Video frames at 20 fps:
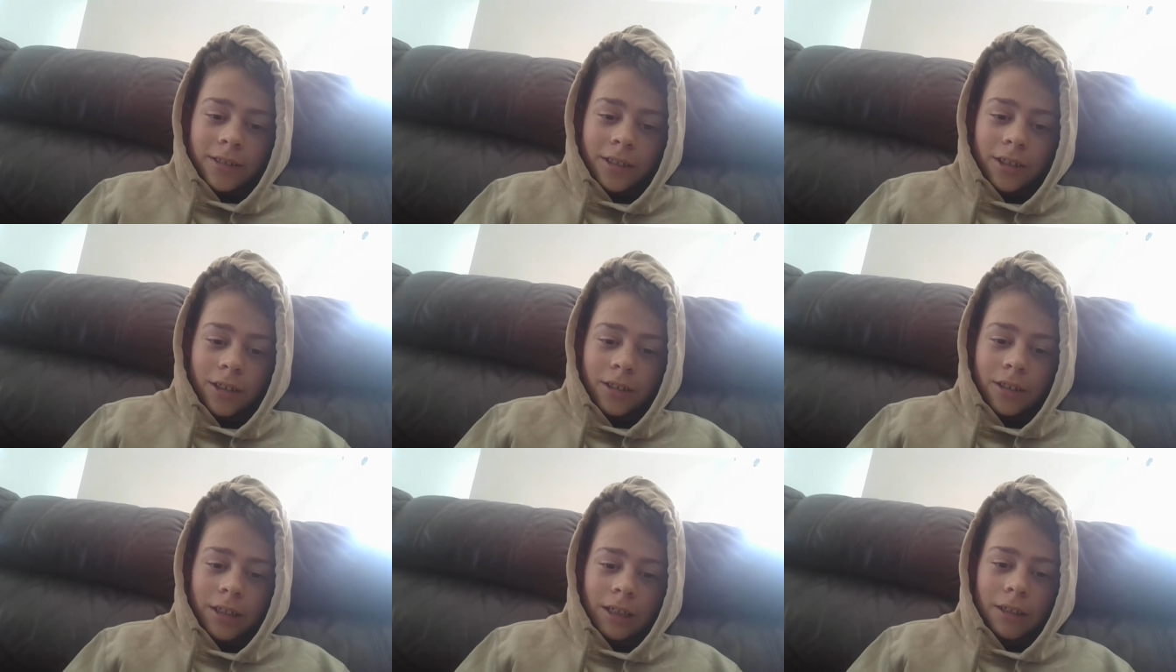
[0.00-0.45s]

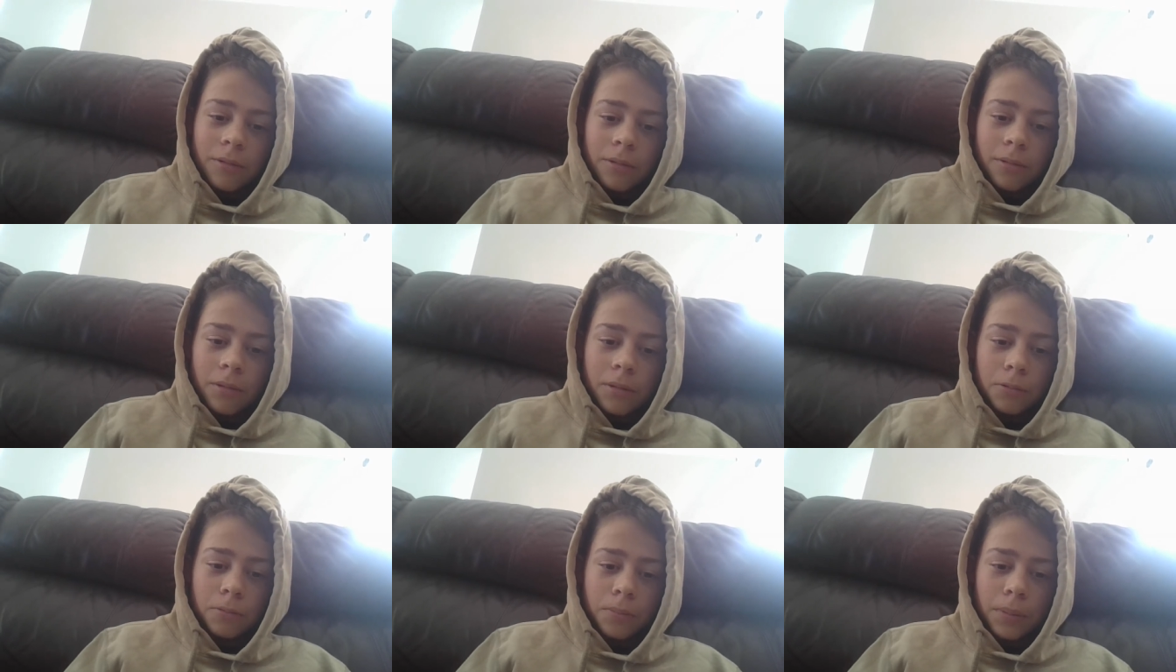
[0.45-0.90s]
So that
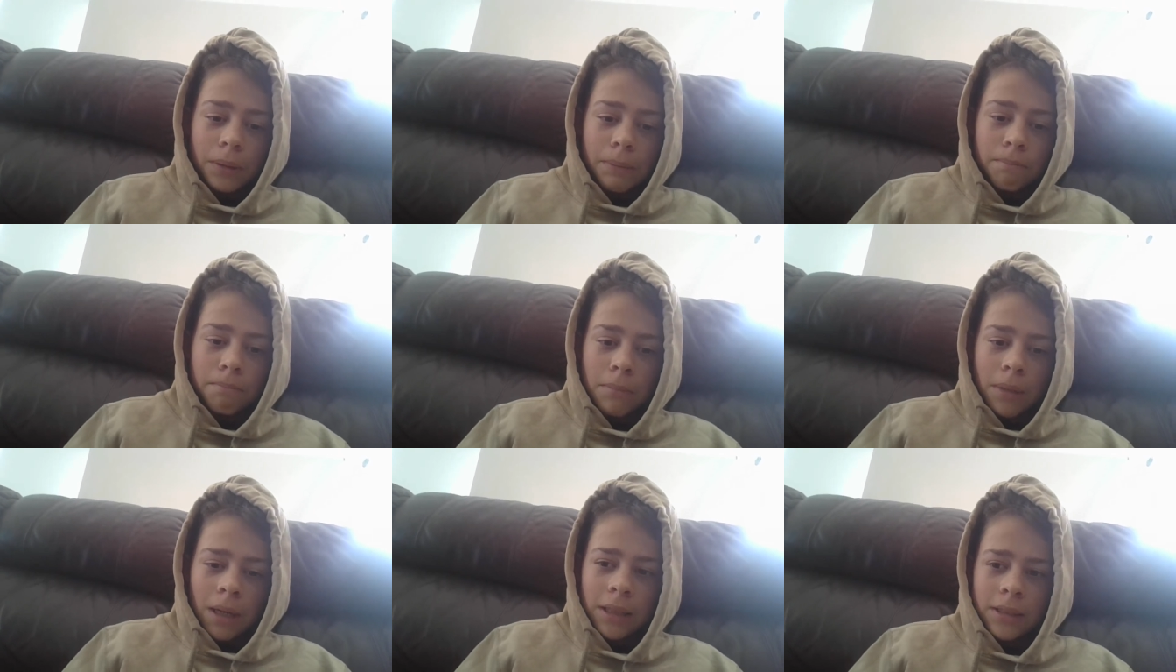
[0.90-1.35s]
will be
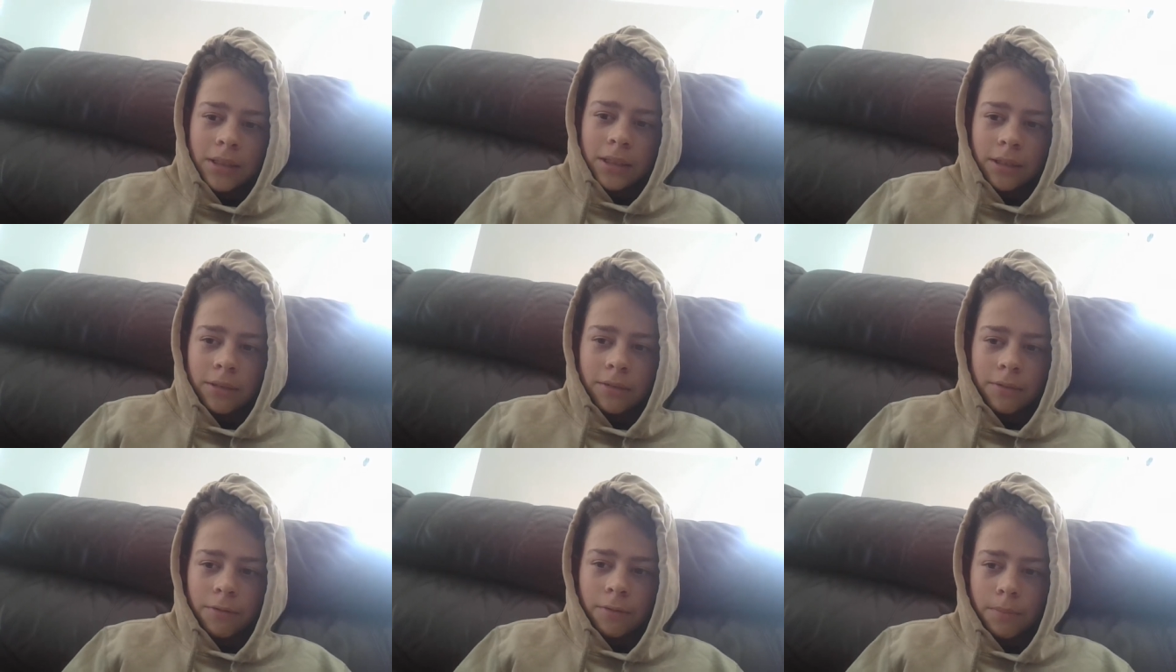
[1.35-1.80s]

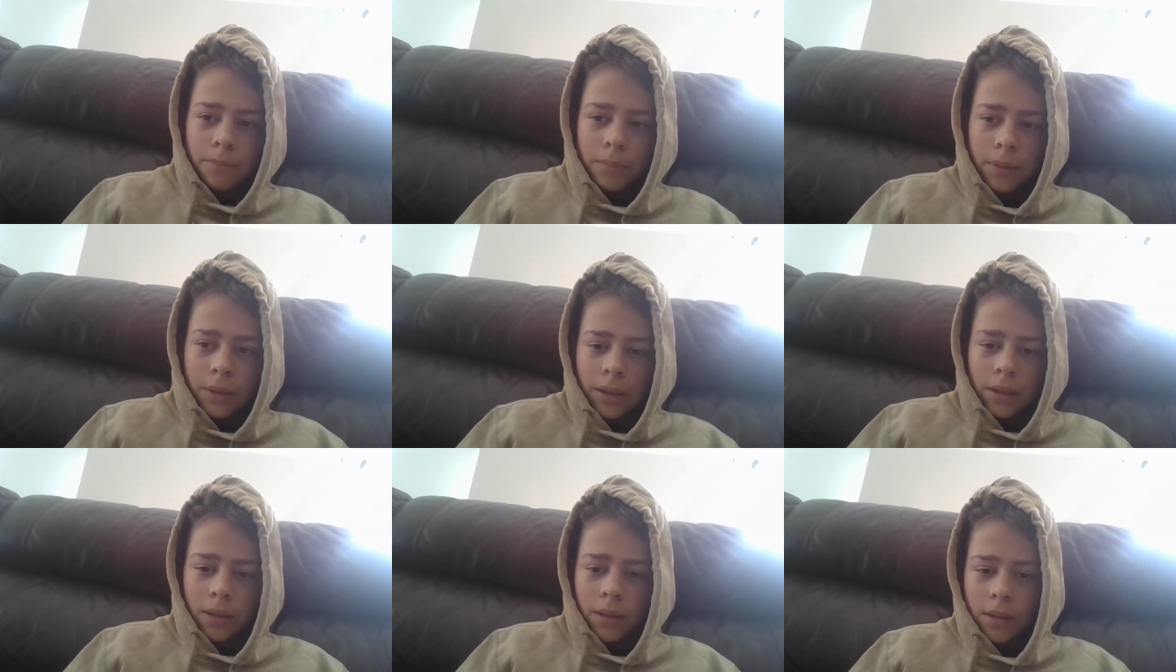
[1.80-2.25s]
massive.
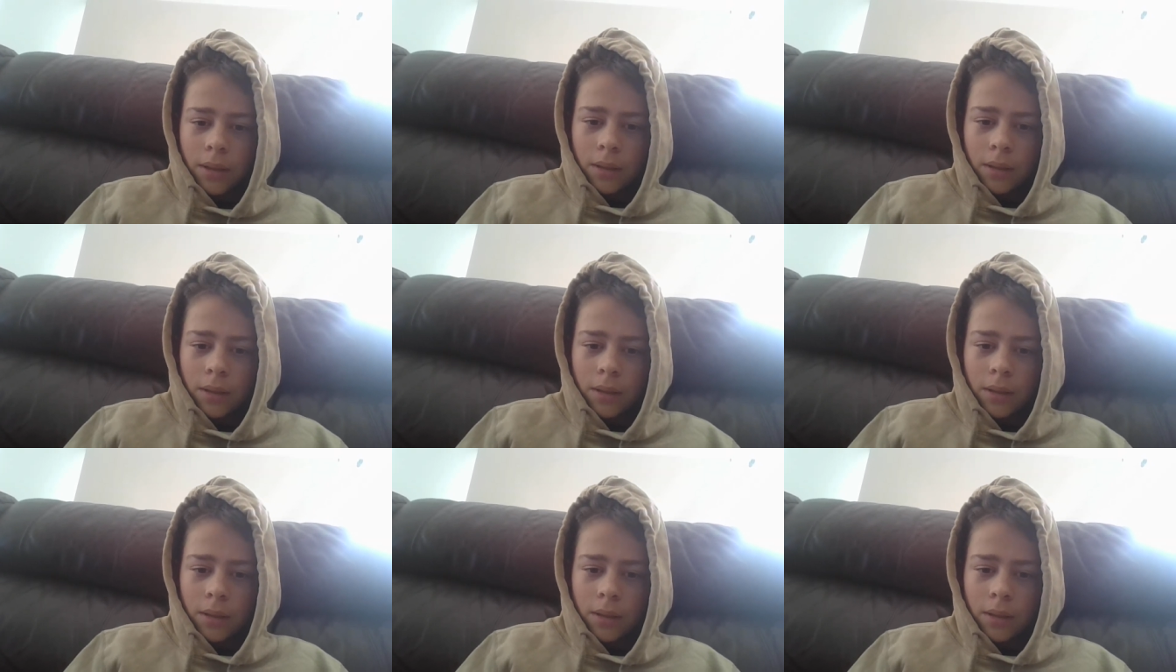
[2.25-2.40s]
But